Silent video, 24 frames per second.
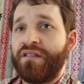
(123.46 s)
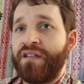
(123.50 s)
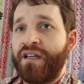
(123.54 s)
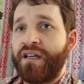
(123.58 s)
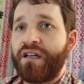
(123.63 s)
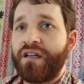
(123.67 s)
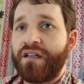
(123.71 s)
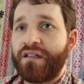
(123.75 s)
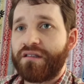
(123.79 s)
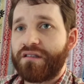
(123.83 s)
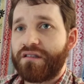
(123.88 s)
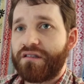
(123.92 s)
in
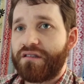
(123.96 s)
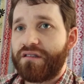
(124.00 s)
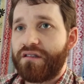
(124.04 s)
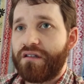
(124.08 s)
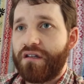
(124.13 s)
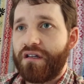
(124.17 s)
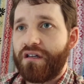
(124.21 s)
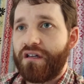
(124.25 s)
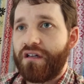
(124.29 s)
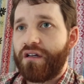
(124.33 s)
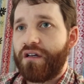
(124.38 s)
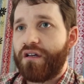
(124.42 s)
Hex,
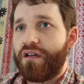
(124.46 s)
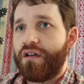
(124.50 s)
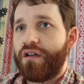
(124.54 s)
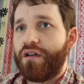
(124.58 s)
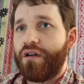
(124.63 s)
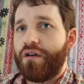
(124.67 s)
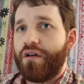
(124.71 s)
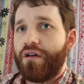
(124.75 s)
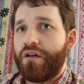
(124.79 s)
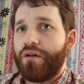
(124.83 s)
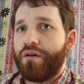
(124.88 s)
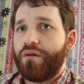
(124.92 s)

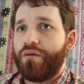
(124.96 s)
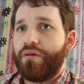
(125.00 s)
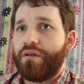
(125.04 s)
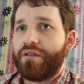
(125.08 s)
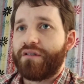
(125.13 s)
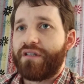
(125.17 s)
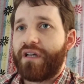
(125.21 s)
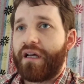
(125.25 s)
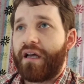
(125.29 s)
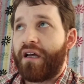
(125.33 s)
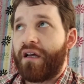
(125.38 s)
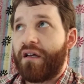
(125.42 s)

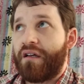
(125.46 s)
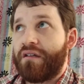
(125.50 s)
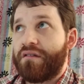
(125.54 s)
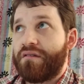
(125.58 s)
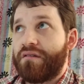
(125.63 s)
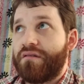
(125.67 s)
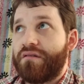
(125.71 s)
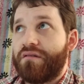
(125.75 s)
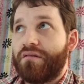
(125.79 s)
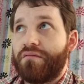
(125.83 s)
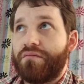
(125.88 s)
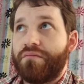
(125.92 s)
which
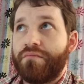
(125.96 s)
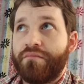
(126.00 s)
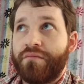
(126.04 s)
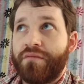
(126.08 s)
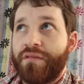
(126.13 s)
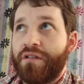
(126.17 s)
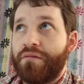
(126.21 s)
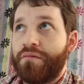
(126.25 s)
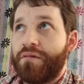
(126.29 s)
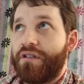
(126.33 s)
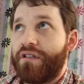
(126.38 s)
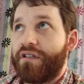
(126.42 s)
has
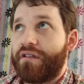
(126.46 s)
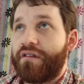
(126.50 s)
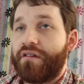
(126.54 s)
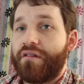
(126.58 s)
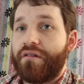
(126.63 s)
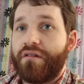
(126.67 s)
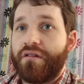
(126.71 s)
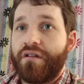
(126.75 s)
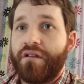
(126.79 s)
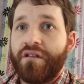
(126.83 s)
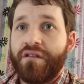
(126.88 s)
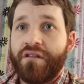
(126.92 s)
maybe like
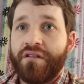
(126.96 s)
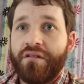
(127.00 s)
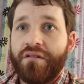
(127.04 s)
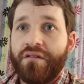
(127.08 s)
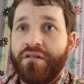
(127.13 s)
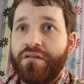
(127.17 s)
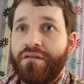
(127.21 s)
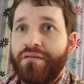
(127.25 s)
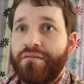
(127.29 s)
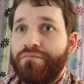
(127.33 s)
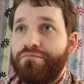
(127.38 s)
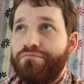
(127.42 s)

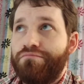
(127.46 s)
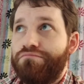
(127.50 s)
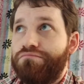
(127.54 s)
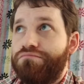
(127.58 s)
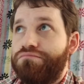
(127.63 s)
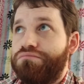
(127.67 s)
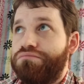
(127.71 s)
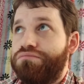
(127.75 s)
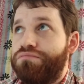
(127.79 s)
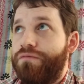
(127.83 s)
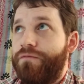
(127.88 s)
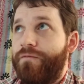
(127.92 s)
30,
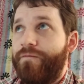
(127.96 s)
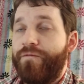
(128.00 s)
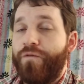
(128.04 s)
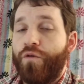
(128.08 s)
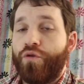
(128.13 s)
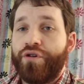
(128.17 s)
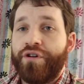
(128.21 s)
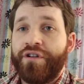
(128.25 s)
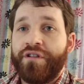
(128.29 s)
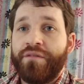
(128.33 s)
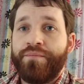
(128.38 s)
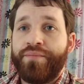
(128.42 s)

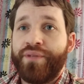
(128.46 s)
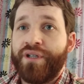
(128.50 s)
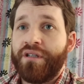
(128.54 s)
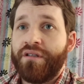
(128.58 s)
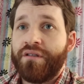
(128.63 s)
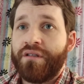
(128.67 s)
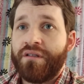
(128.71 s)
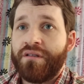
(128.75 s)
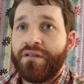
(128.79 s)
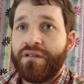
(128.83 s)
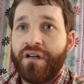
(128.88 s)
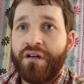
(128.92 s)
$40
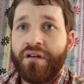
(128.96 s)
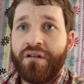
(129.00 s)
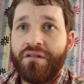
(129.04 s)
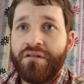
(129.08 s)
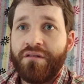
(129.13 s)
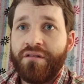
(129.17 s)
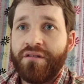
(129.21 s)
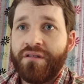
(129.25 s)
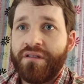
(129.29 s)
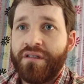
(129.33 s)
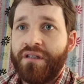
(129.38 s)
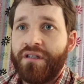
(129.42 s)
billion
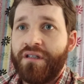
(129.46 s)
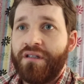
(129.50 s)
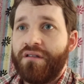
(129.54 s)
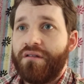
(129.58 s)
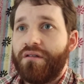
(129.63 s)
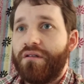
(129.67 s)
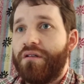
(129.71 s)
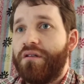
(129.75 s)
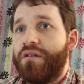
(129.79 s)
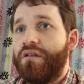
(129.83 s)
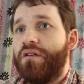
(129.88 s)
in it.